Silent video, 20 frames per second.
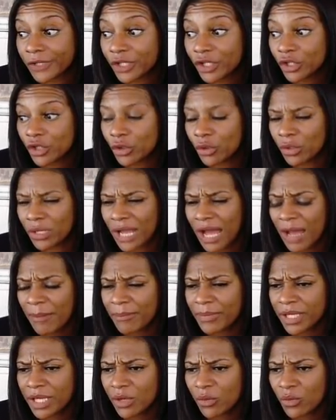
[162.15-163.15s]
you know,
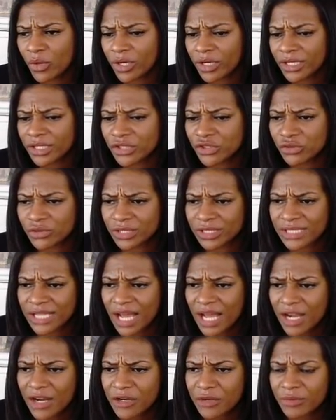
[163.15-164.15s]
not being where it is you
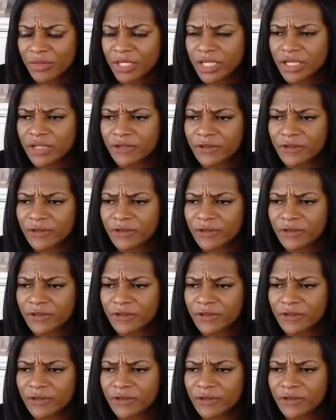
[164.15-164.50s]
desire to be,